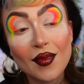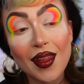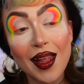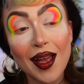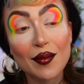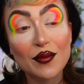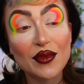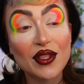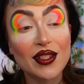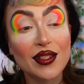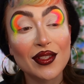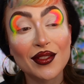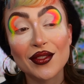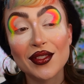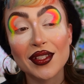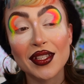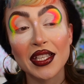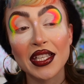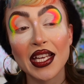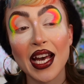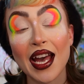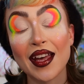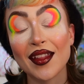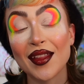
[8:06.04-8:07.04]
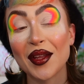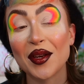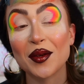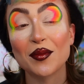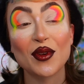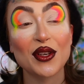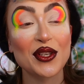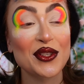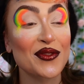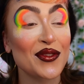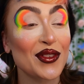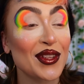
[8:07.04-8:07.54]
I'm just using an eyeliner
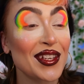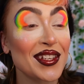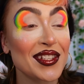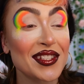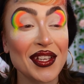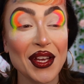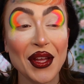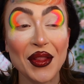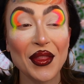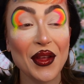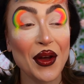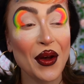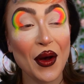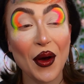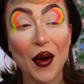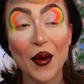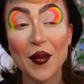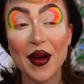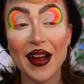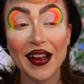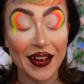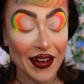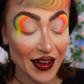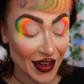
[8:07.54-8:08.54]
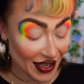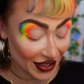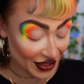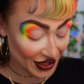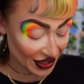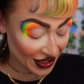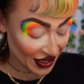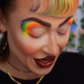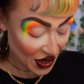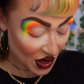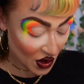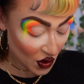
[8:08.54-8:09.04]
brush for this, and oh my
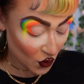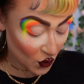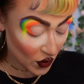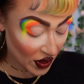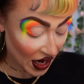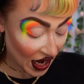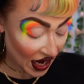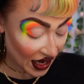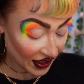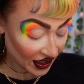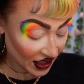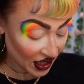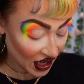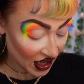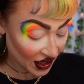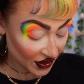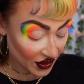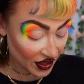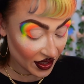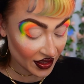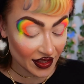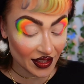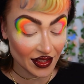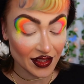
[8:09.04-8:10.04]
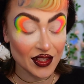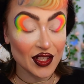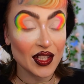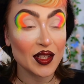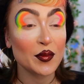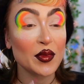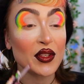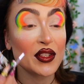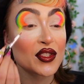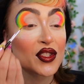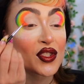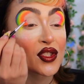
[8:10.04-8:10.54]
gosh, when I cut this, it's gonna
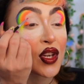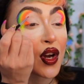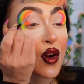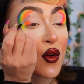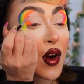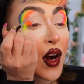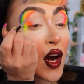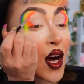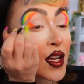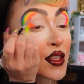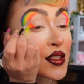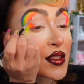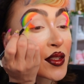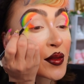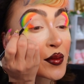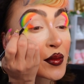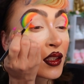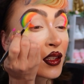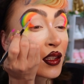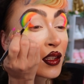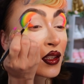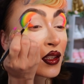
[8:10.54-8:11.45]
be so awesome.